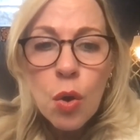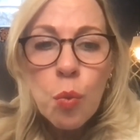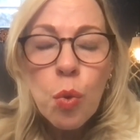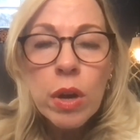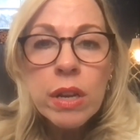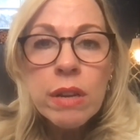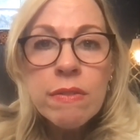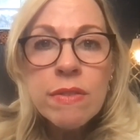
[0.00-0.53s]

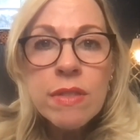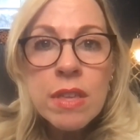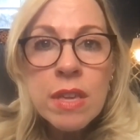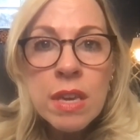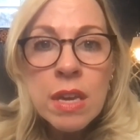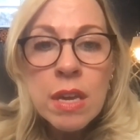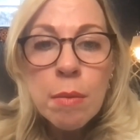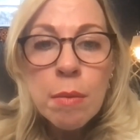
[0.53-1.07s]
one of
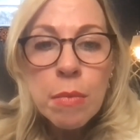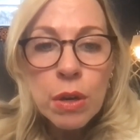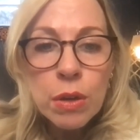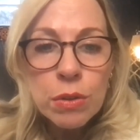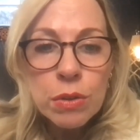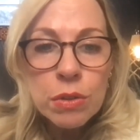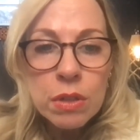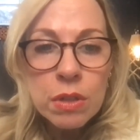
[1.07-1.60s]
the
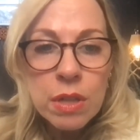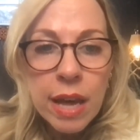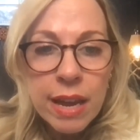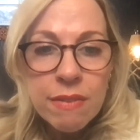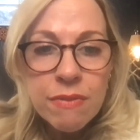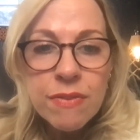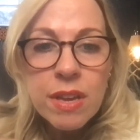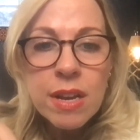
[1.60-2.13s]
most
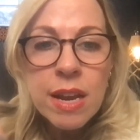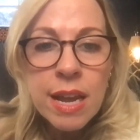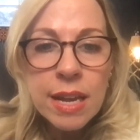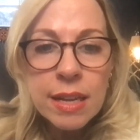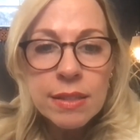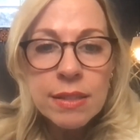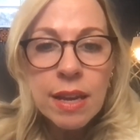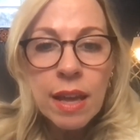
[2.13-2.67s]

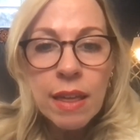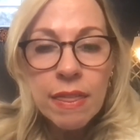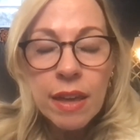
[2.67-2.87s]
life-enhancing